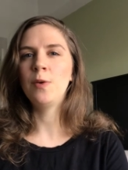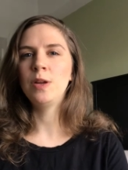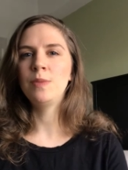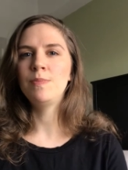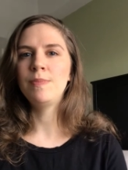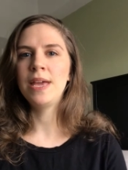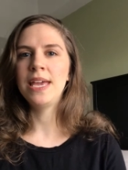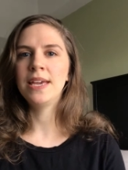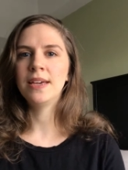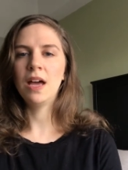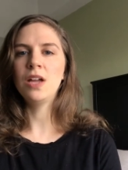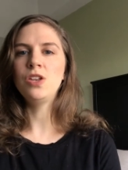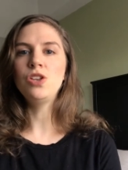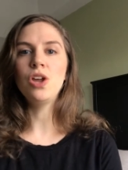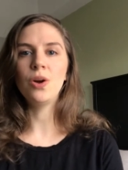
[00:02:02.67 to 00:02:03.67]
would make
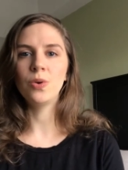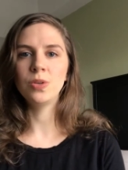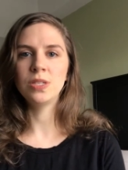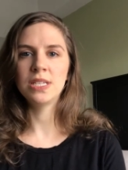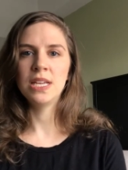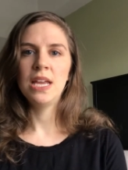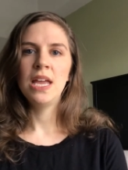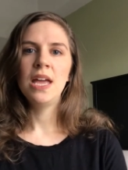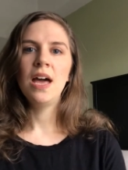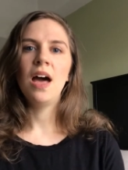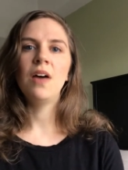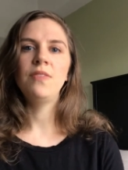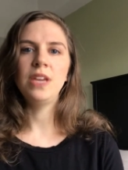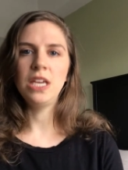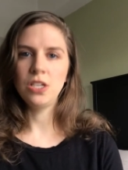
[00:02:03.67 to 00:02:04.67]
a note
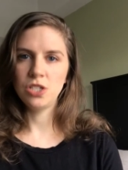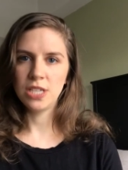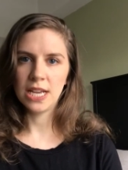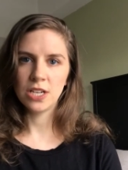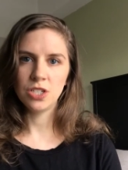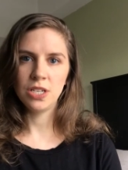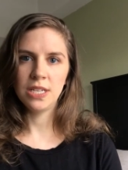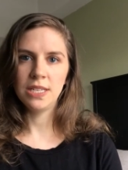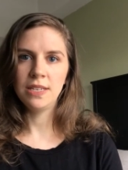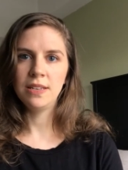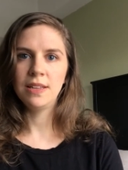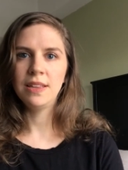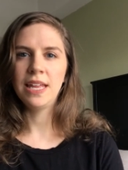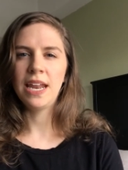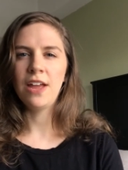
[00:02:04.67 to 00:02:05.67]
of each section
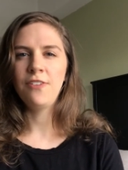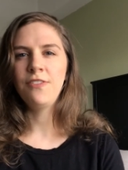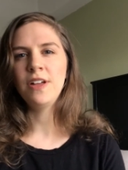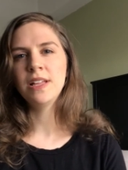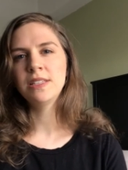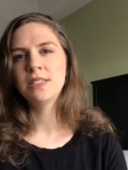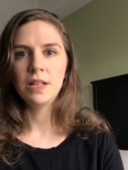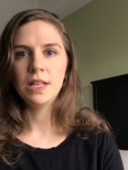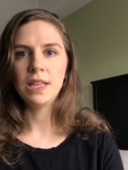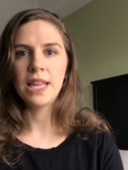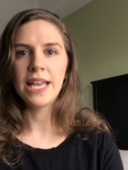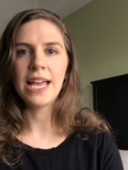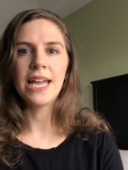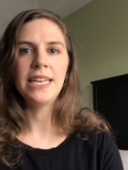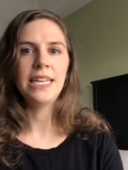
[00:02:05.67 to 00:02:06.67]
that I felt
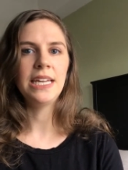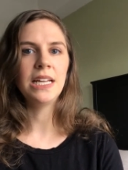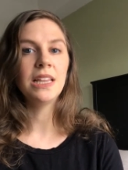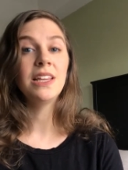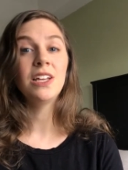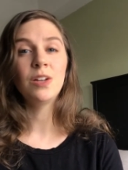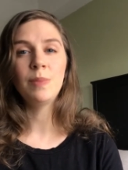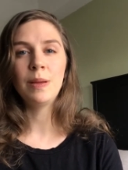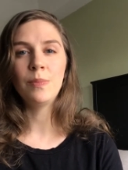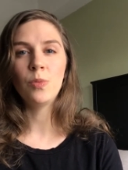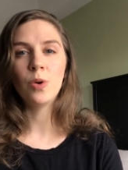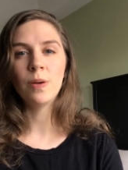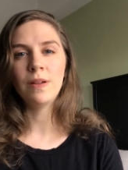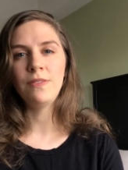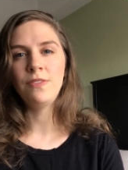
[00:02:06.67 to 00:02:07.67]
like I needed a little bit
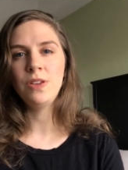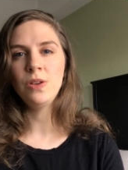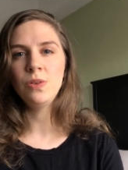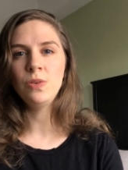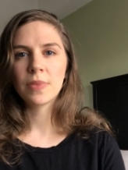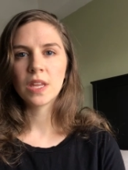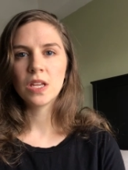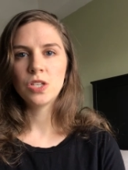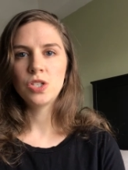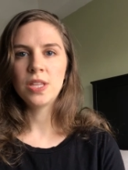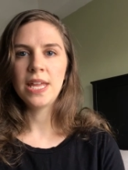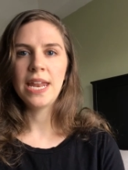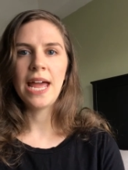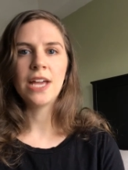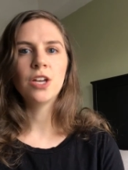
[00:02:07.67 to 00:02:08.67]
more review so
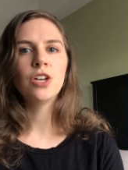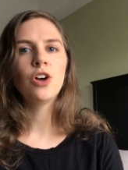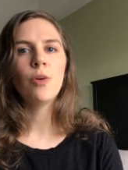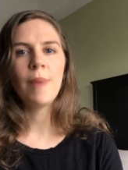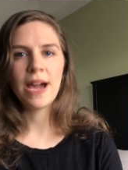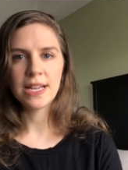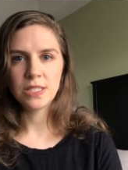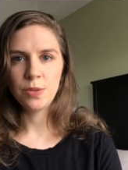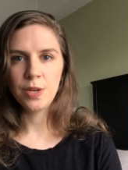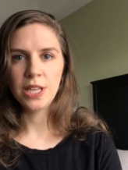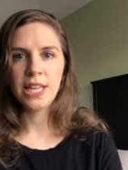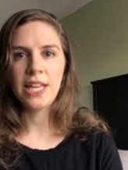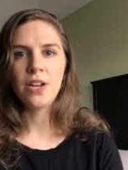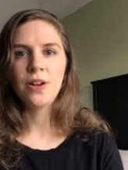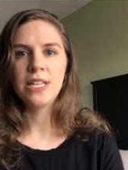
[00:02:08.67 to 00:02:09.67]
that I could go back to it
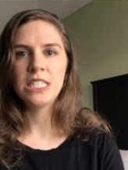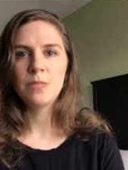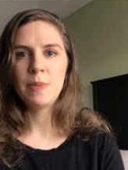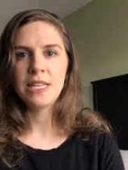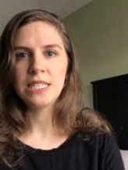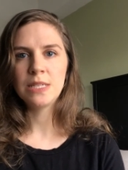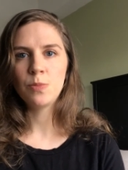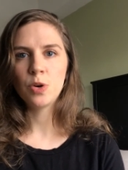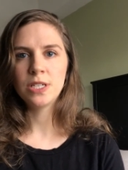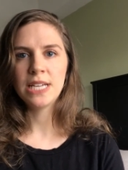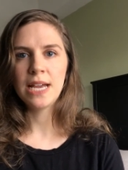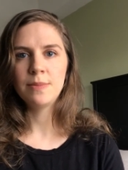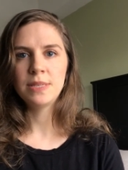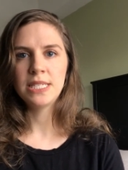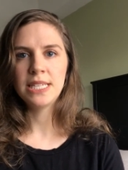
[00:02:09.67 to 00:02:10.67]
later and spend some more
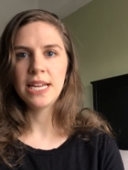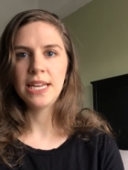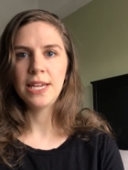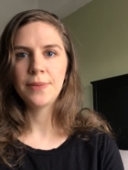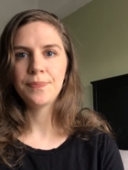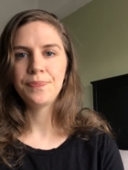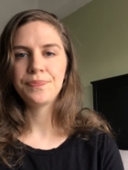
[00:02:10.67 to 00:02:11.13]
time studying.